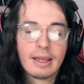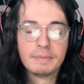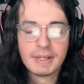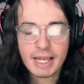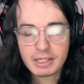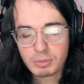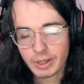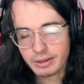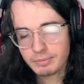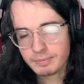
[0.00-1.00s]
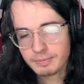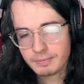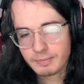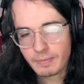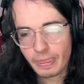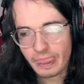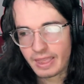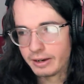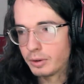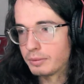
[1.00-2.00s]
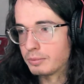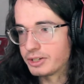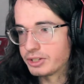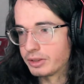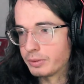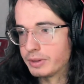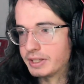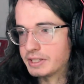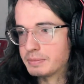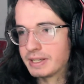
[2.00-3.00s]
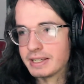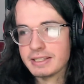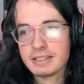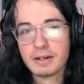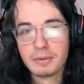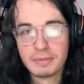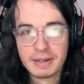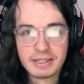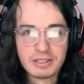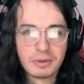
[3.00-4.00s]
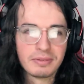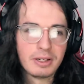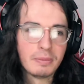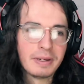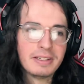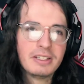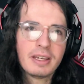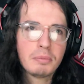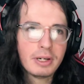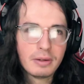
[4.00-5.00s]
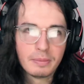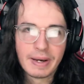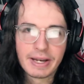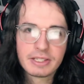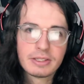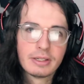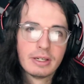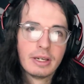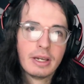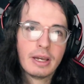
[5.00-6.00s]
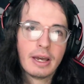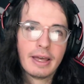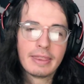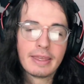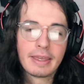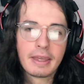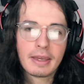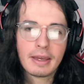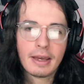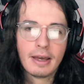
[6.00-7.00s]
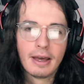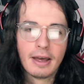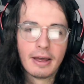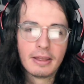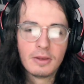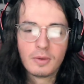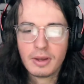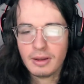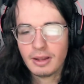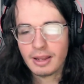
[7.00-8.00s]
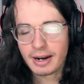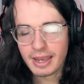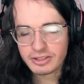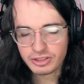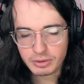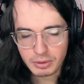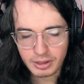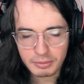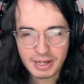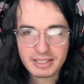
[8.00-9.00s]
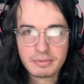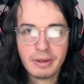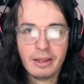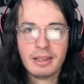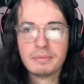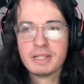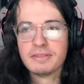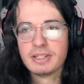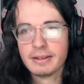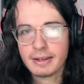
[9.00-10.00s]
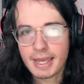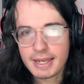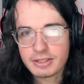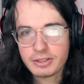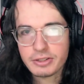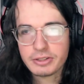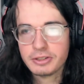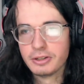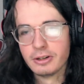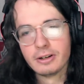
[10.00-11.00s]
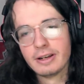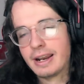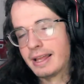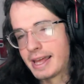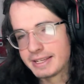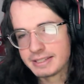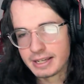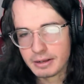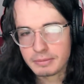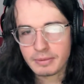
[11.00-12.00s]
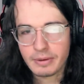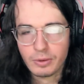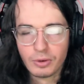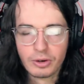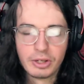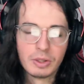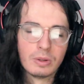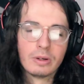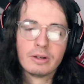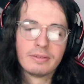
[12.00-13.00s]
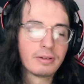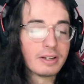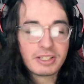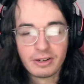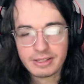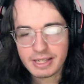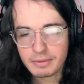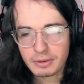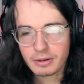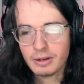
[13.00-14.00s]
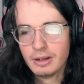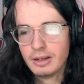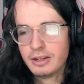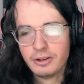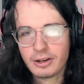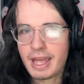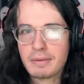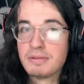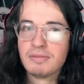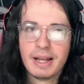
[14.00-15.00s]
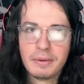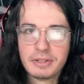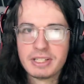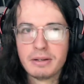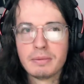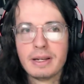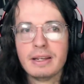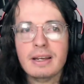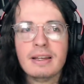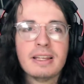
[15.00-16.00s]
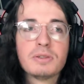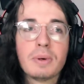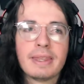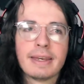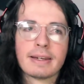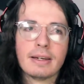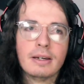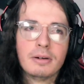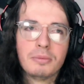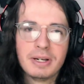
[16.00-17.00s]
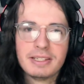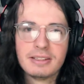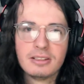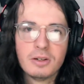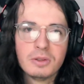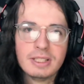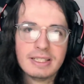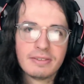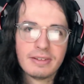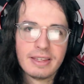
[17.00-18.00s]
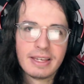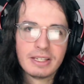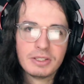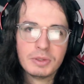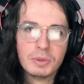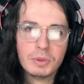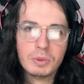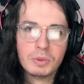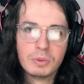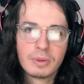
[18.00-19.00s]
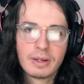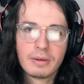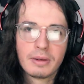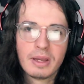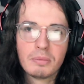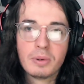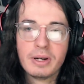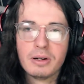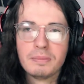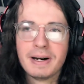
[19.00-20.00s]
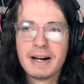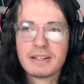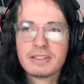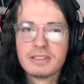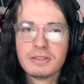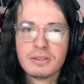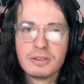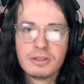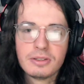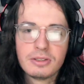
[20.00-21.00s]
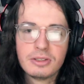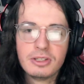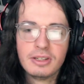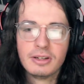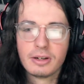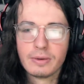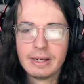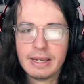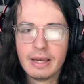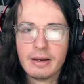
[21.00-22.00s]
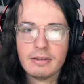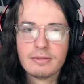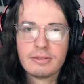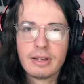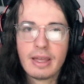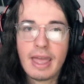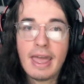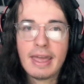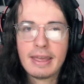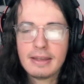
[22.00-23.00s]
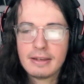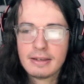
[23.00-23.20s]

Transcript: And my last point, I know I'm rushing through these because I want to make this a quick video, but is you get put in a box. I think a lot of casters get put in a box comparing themselves to other casters. You're an LS type, or you're a Frostgarian type, or you're a Captain Flowers type, right? That's one thing. But it's a totally different thing to get put in a box to the degree of, hey,